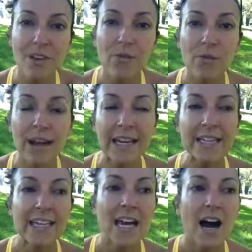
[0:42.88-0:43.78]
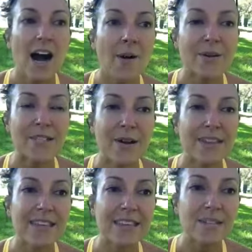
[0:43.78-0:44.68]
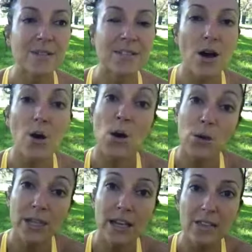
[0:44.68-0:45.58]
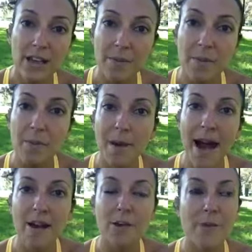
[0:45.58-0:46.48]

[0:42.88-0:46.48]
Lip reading: right? And so I think that's what's holding a lot of people back.